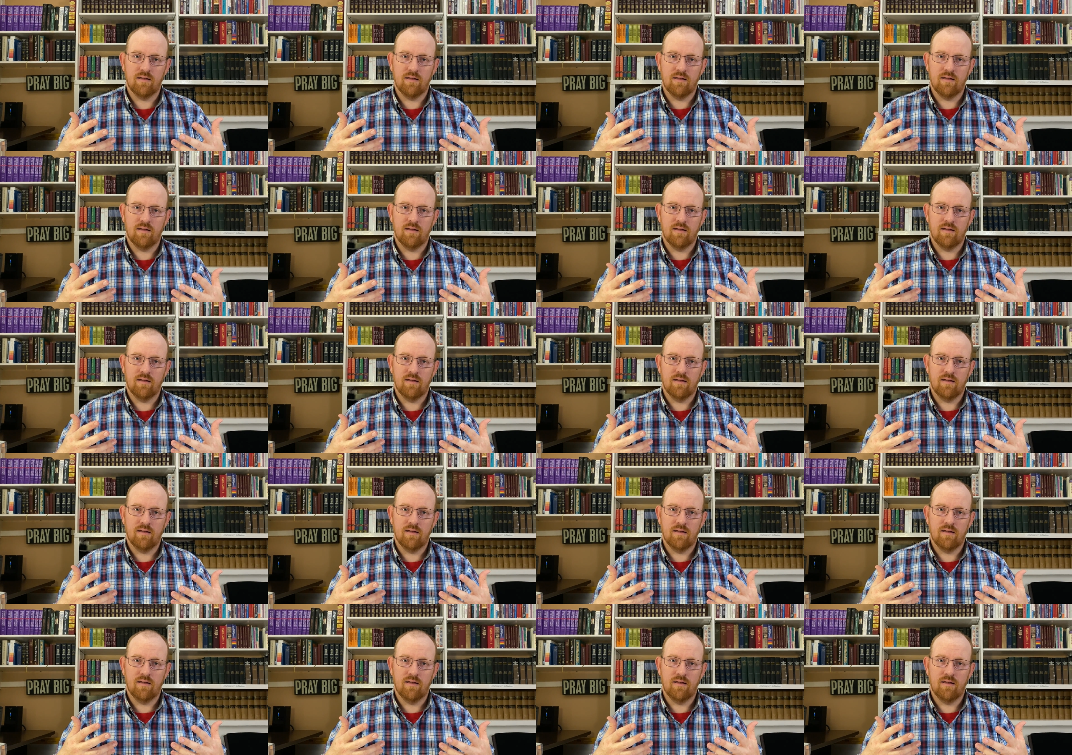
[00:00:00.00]

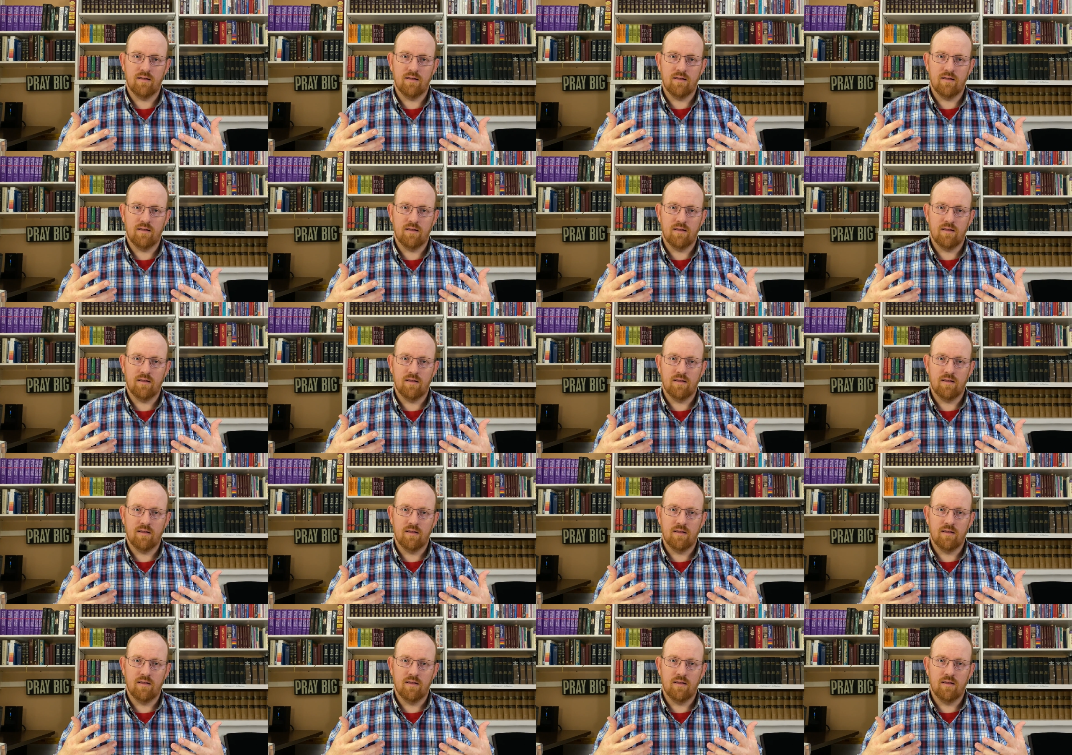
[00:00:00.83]

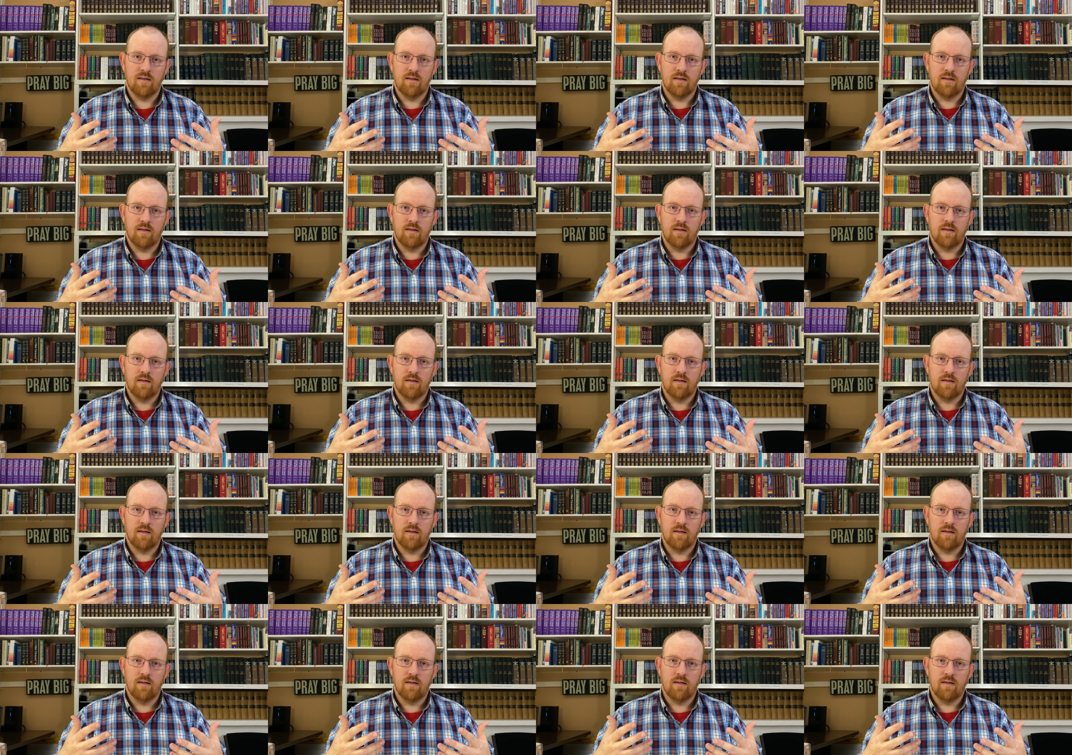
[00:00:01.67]
[no speech]